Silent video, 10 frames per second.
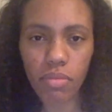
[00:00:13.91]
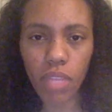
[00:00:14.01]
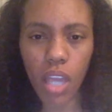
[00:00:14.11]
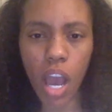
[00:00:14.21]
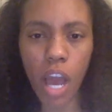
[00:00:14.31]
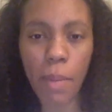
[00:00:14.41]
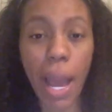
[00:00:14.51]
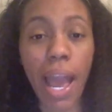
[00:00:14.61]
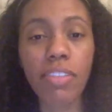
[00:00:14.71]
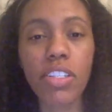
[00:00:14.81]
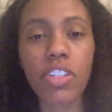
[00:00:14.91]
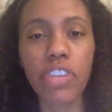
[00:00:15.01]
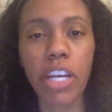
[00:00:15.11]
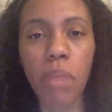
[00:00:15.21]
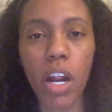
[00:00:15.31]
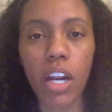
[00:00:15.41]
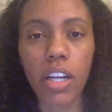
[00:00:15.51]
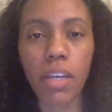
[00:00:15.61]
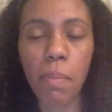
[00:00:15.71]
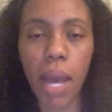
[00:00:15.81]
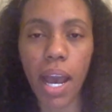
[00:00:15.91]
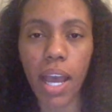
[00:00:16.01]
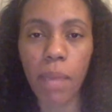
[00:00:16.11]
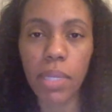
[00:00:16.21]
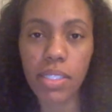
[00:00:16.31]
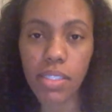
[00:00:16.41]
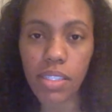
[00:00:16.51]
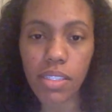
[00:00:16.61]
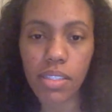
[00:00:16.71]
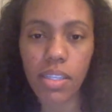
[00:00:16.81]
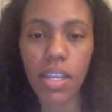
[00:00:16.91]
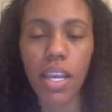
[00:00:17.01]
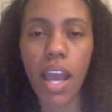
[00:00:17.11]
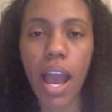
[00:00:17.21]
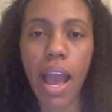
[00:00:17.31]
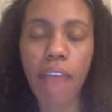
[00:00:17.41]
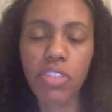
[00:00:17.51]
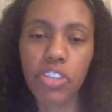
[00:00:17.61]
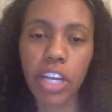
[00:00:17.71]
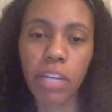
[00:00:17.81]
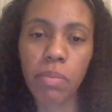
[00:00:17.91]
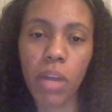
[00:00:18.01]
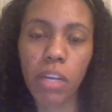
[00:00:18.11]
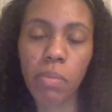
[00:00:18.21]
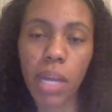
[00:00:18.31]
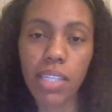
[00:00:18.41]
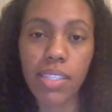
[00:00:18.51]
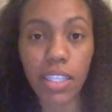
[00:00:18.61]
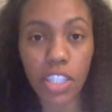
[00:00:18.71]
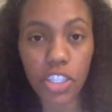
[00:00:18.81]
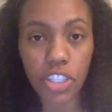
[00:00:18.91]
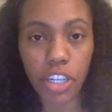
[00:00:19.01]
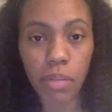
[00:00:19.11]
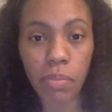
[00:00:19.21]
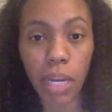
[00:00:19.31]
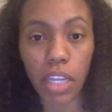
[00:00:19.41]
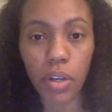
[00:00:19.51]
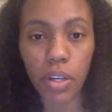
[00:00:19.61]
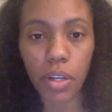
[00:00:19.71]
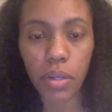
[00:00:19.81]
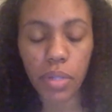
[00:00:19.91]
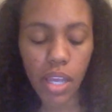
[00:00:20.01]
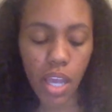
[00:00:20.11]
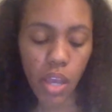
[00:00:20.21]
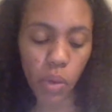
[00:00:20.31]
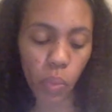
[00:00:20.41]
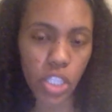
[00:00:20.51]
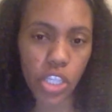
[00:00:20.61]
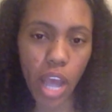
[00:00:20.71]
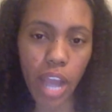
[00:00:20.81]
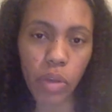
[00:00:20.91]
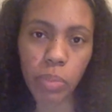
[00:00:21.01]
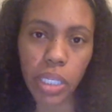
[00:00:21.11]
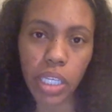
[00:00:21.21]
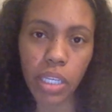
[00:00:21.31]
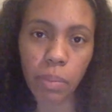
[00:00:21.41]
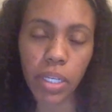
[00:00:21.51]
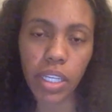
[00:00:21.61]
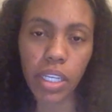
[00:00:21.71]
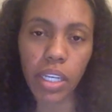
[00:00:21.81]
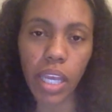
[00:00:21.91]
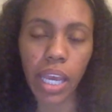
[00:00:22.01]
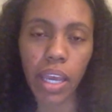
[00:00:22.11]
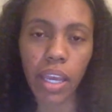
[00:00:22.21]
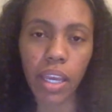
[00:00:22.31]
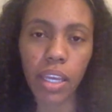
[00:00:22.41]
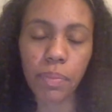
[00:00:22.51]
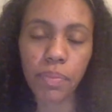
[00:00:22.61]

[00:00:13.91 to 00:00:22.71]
I have to trademark my business. I have to trademark my signature, my logo, which I will be putting a